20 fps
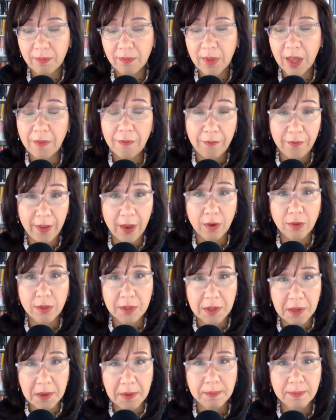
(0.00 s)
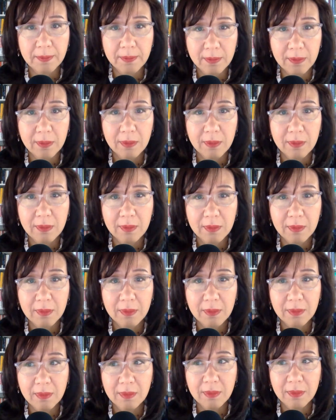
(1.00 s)
It fears them.
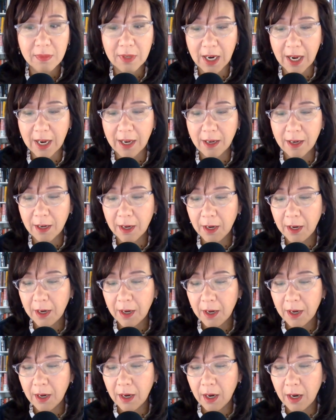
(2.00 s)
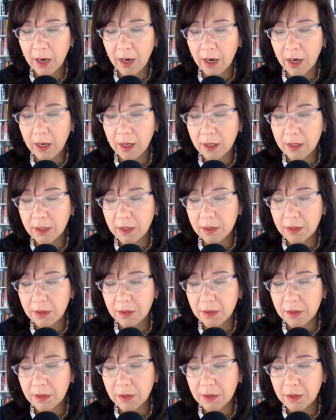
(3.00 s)
Right? Like